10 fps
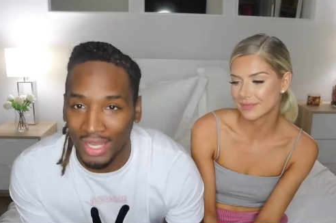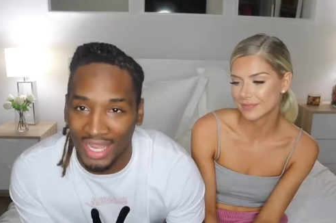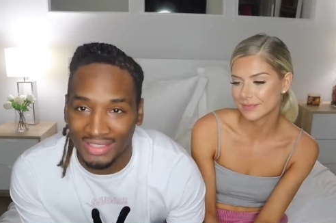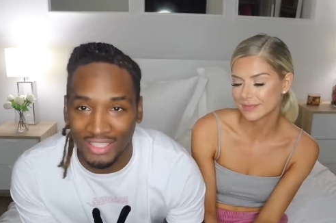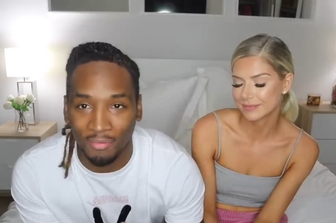Speaker 1: we had
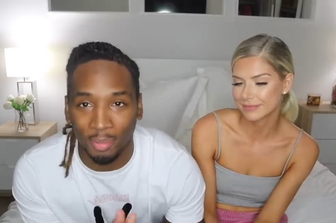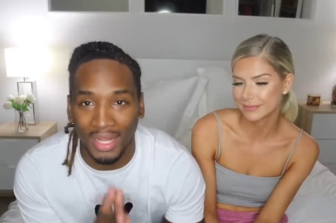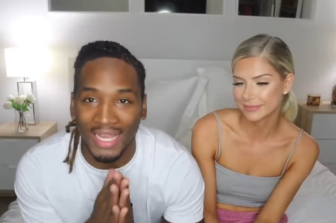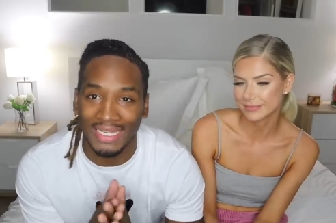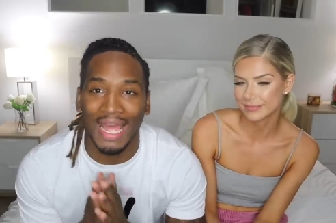stuff
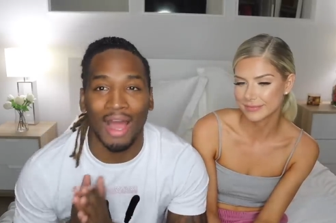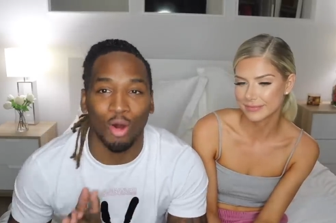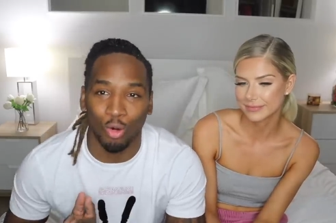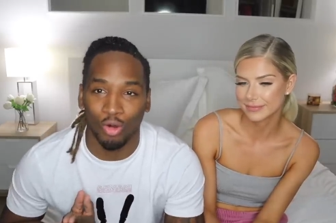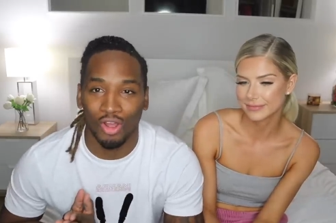planned
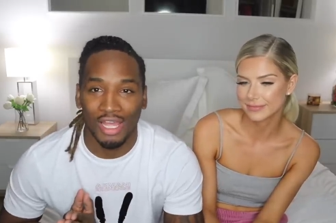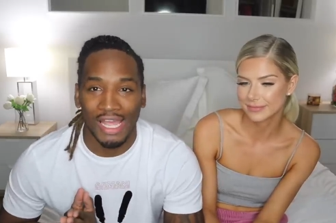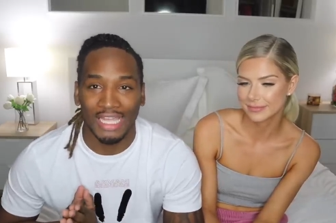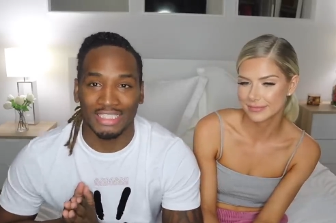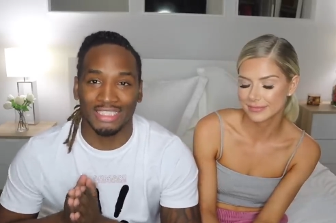out,
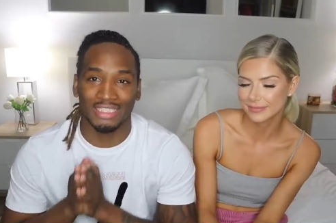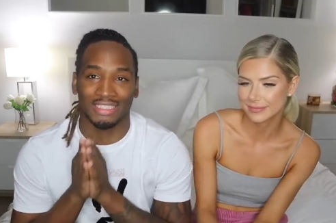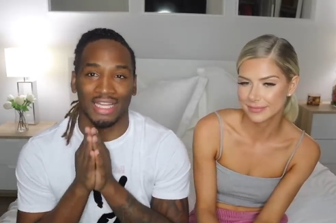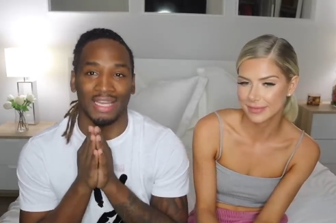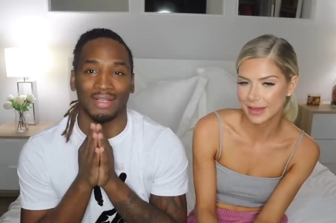and she just
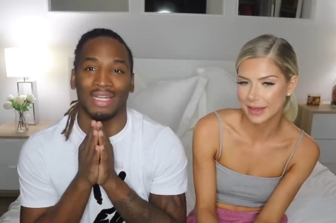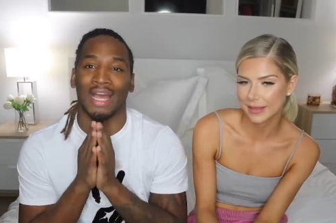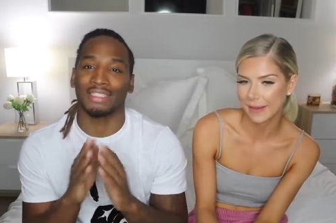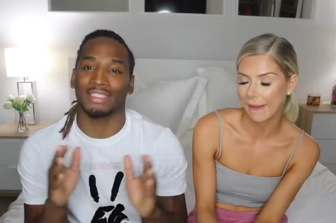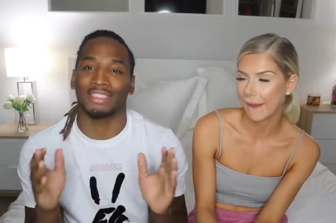like
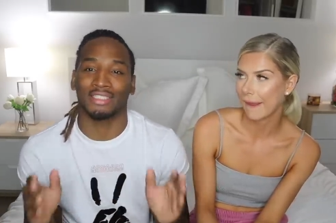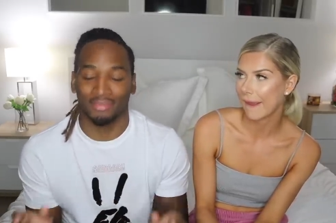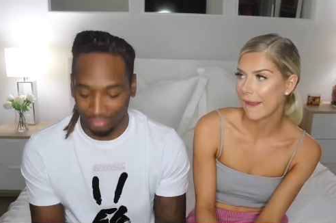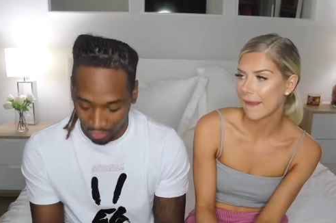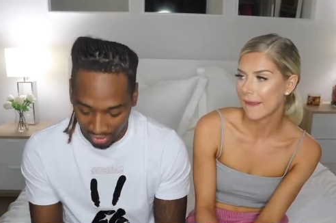got
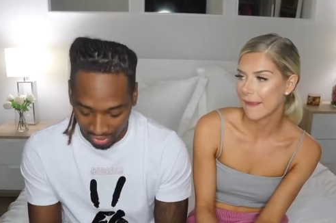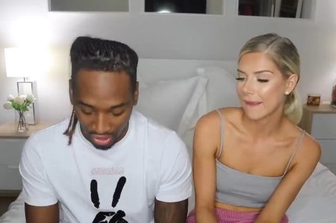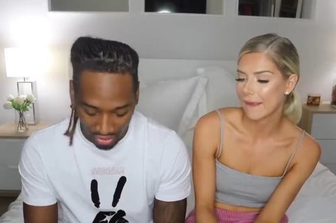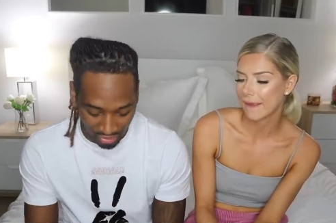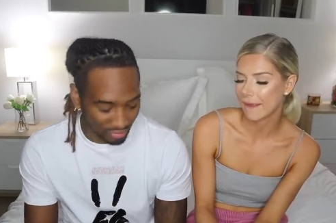what is it
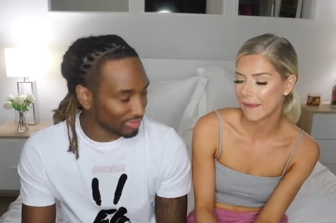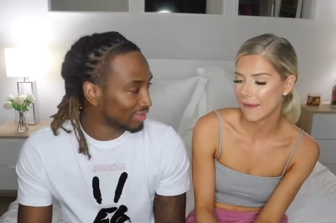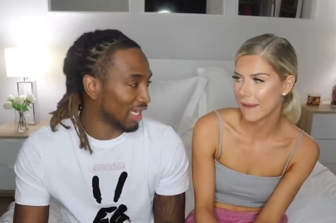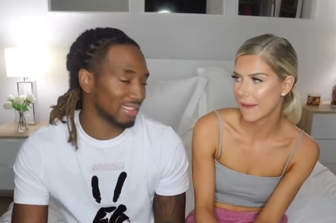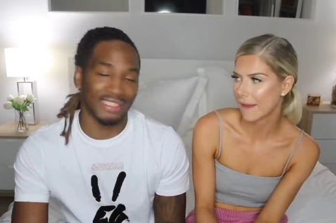called? She
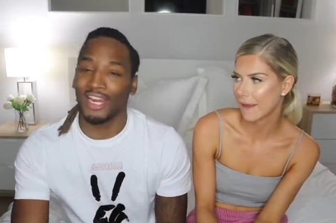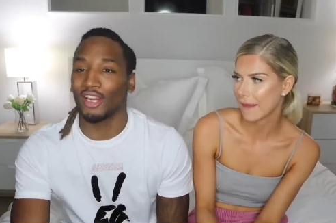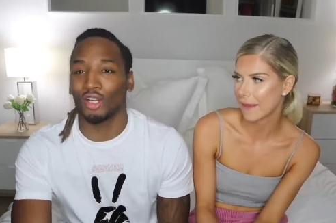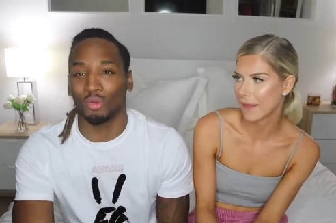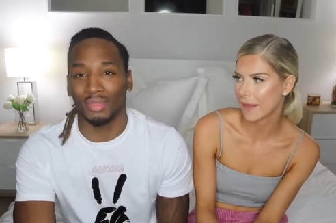got
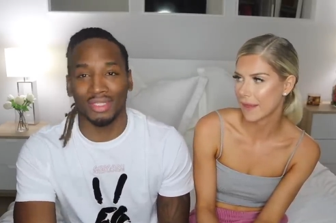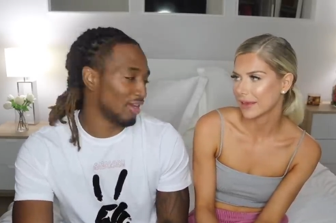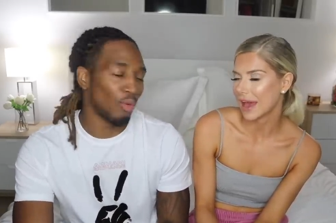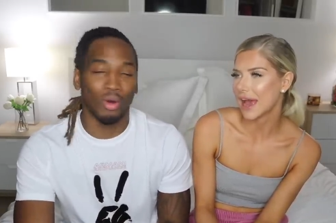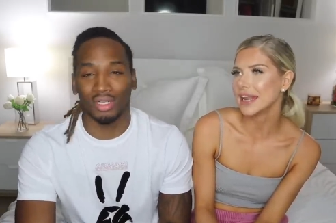scared on me.
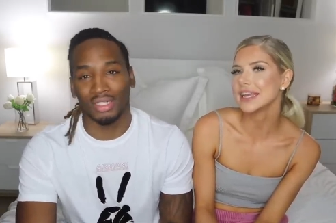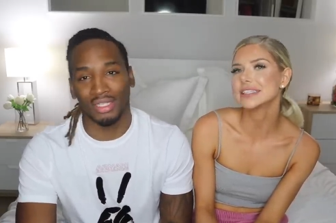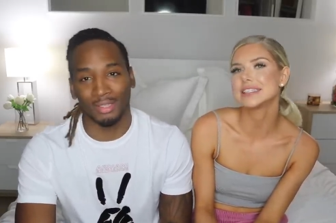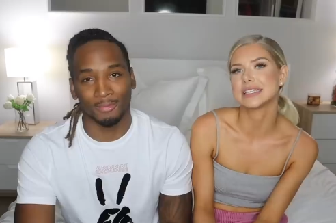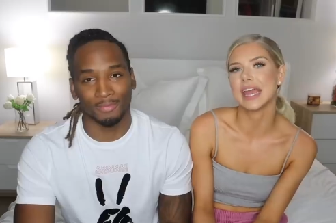And I didn't get
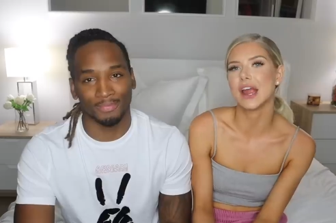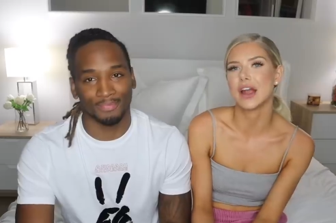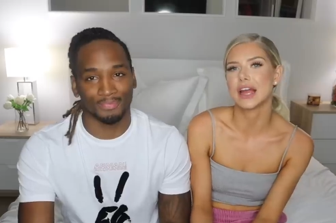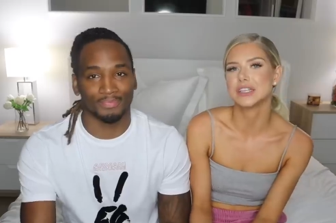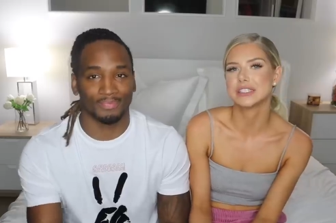dip.
Speaker 2: scared.
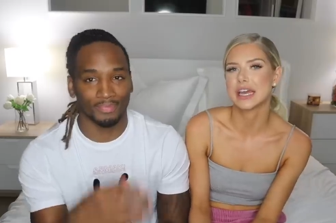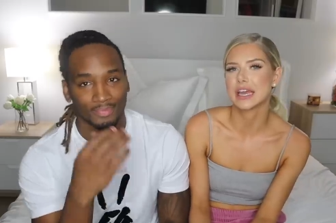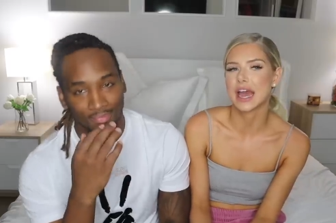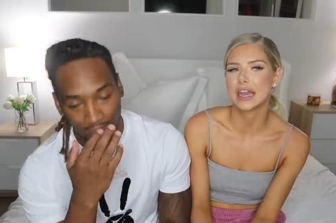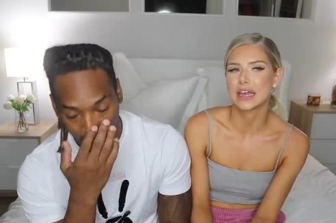I just like
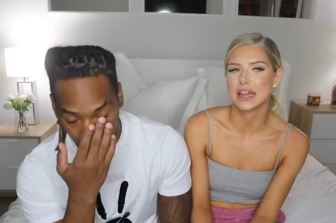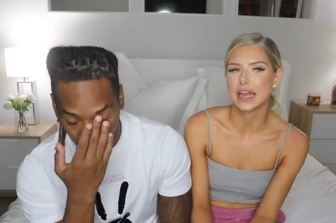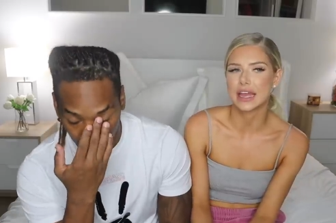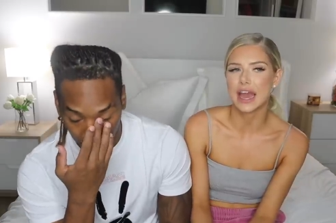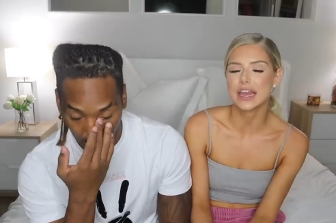kind of
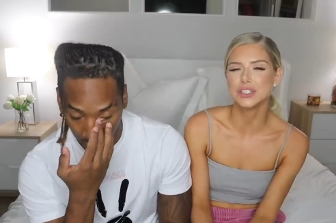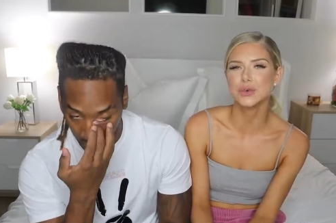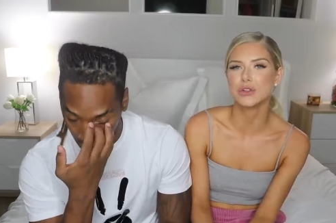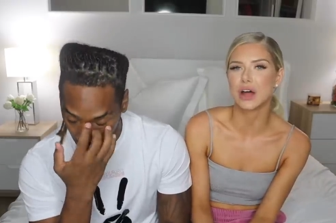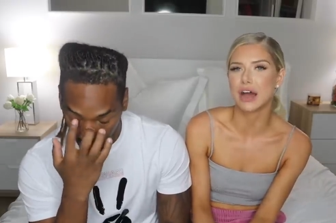like, I do
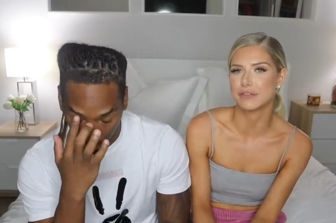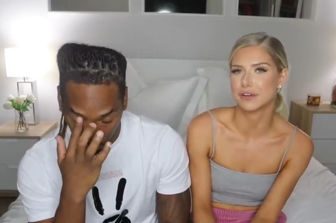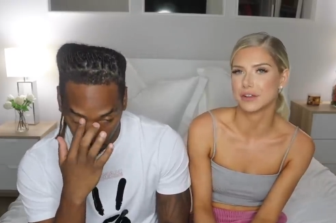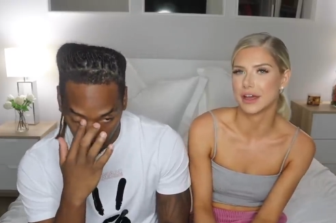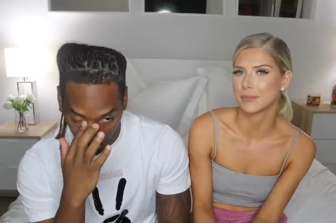a lot
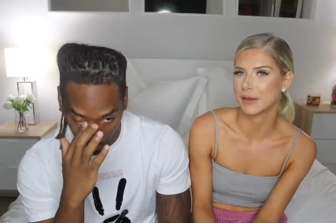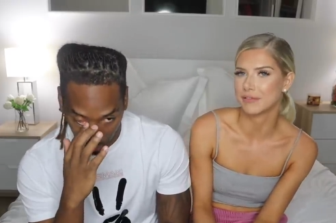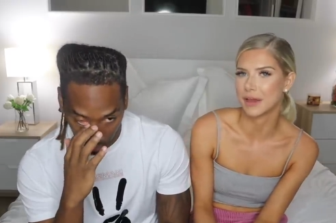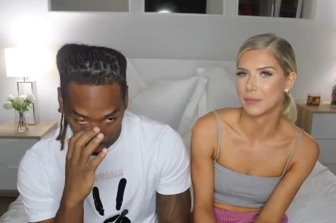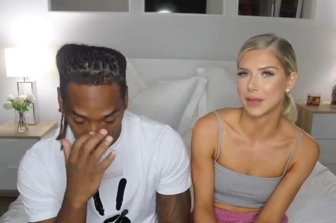for like my
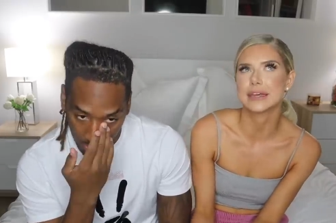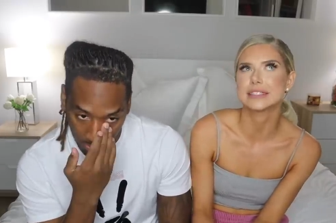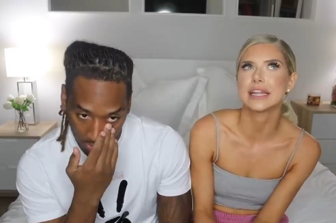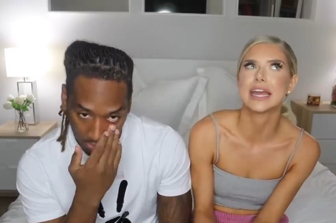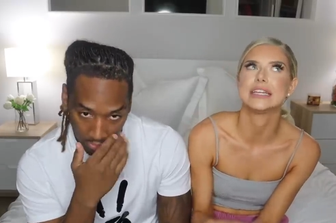family. It's
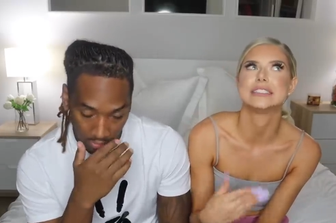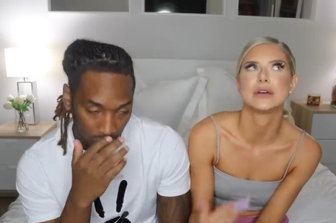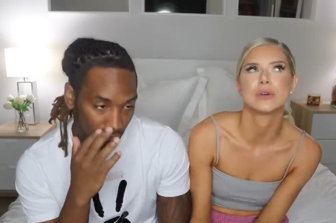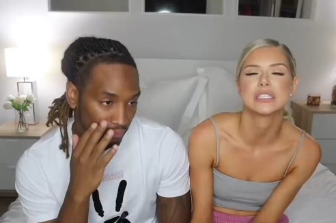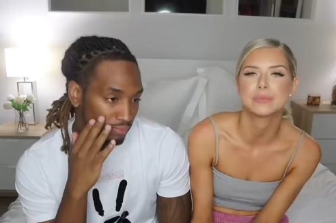not like I didn't
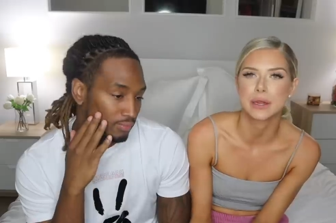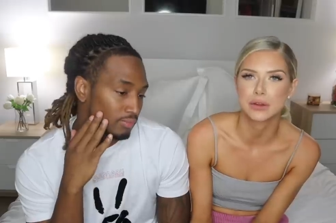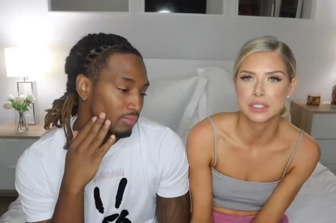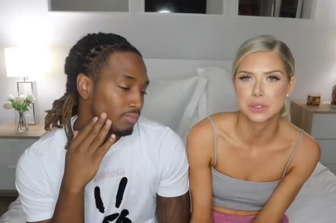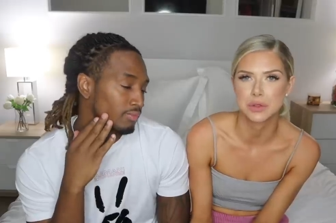want to spend
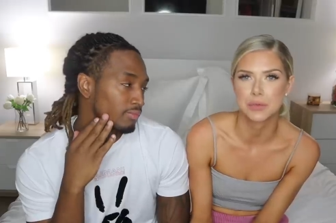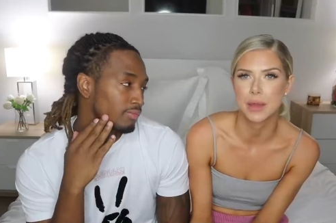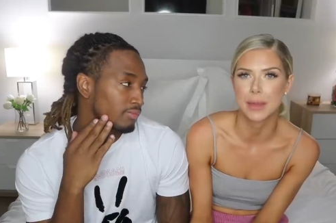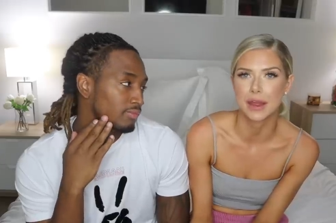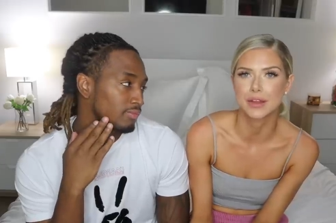Christmas with my
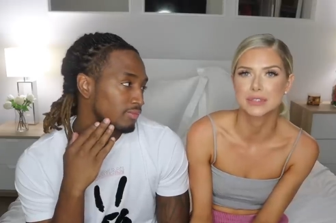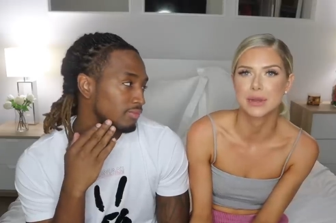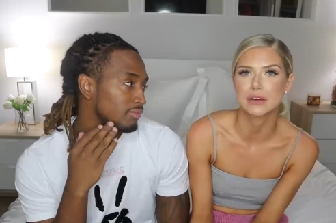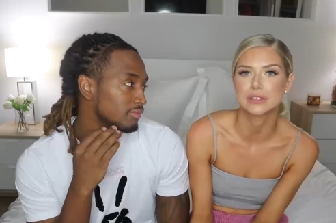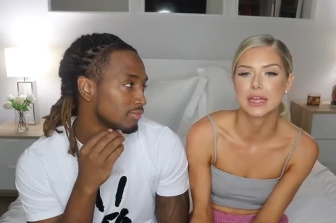parents, but
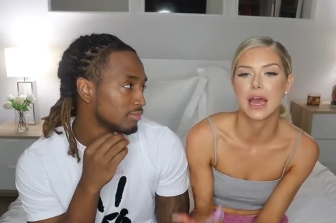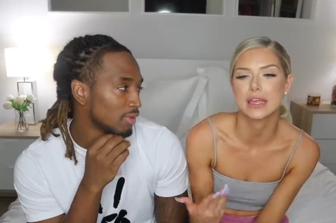I was like,